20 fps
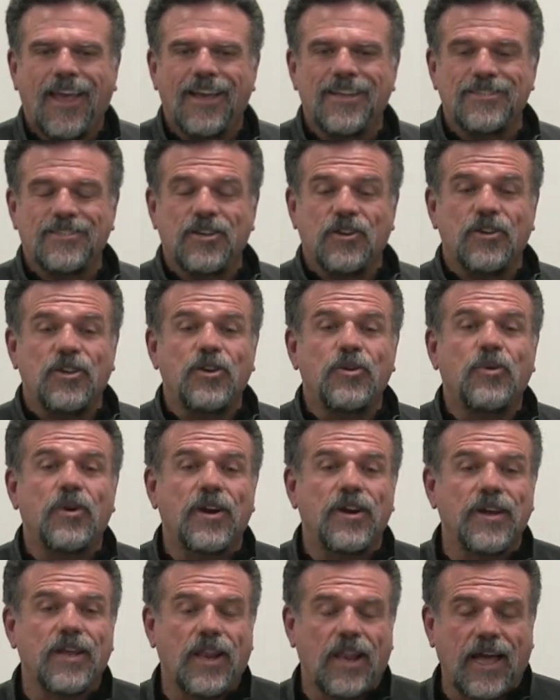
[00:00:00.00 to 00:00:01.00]
and so you
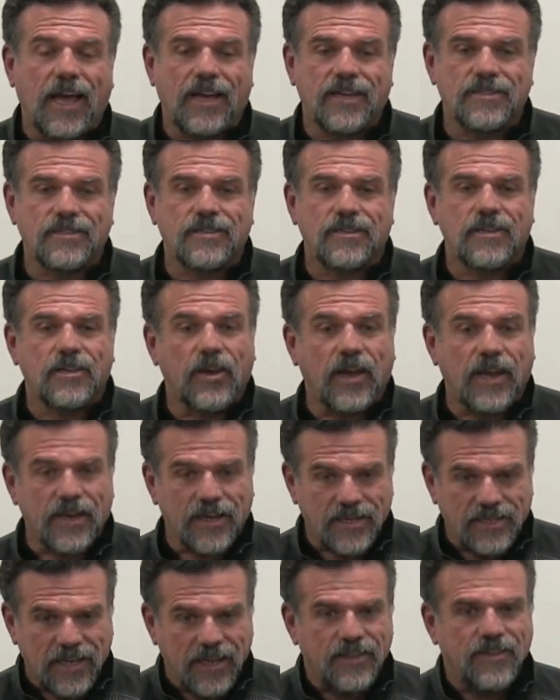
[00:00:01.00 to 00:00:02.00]
were in class, you had
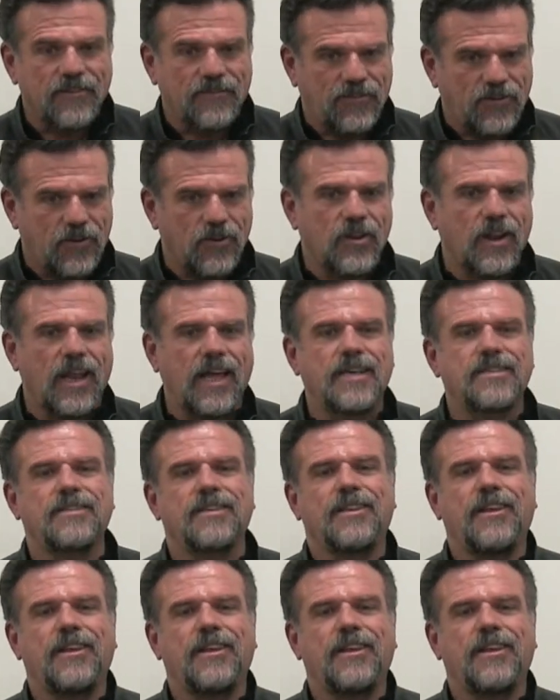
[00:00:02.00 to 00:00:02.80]
to take the full class,